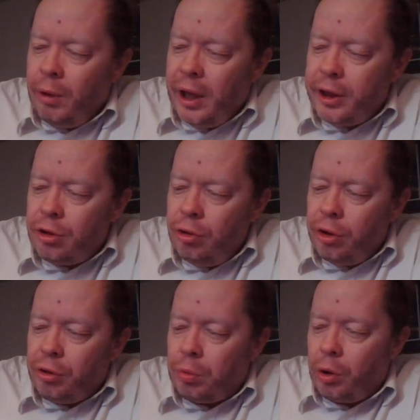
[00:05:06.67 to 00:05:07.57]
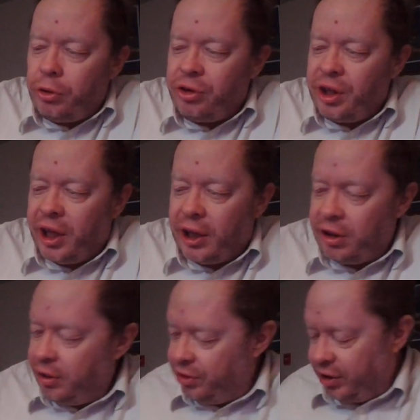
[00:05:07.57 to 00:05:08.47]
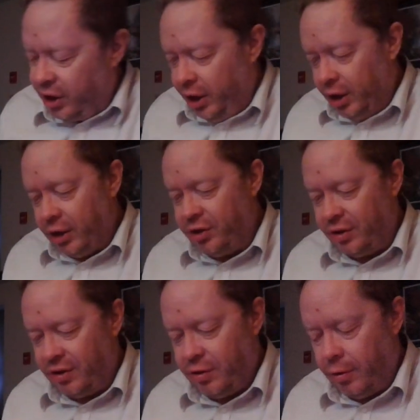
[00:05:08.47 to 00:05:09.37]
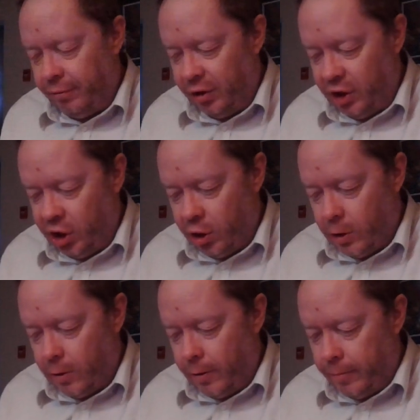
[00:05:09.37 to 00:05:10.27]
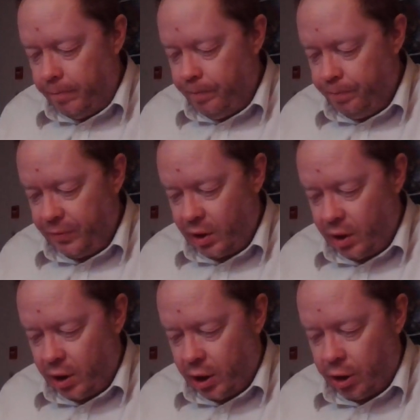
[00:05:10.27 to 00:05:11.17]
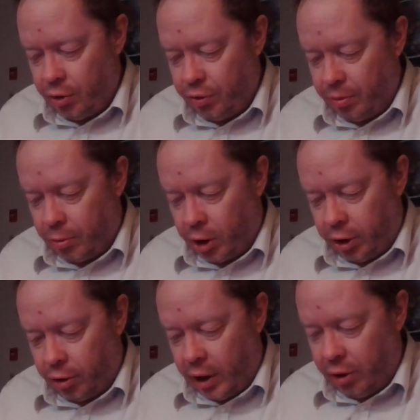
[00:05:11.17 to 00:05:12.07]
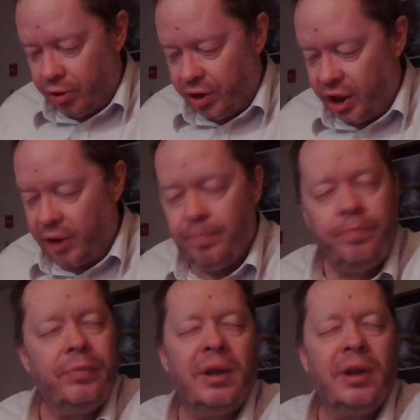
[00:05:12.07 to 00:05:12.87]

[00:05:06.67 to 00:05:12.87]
Well, I threw the roast together. I was like, yeah, let's do a video, and I got to do some running around today.